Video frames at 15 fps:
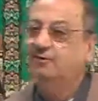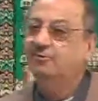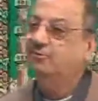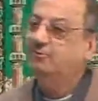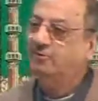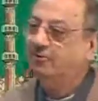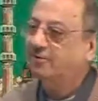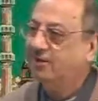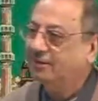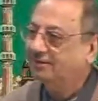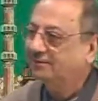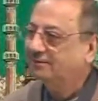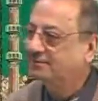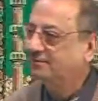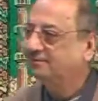we forgot.
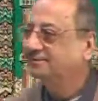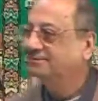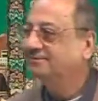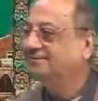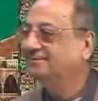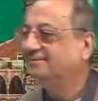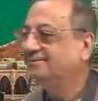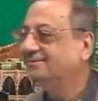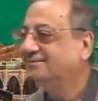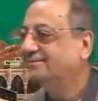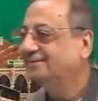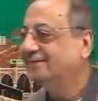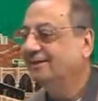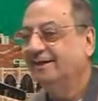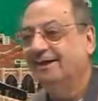
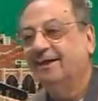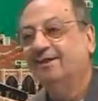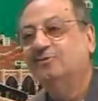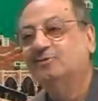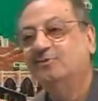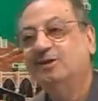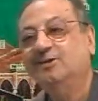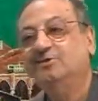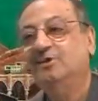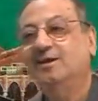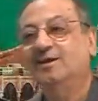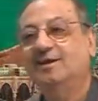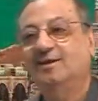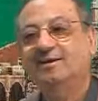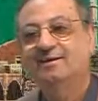
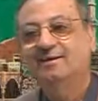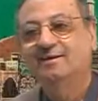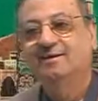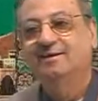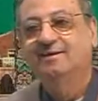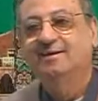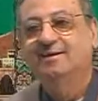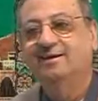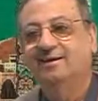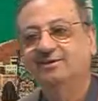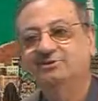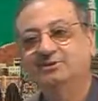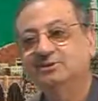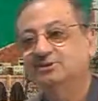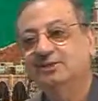Ittasala.
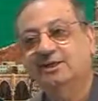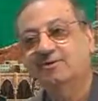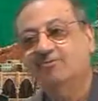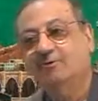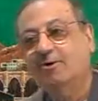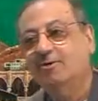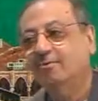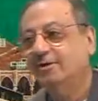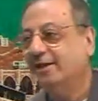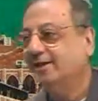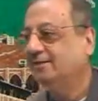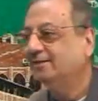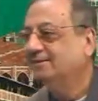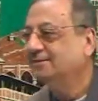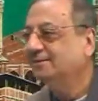She said form
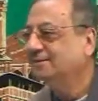8.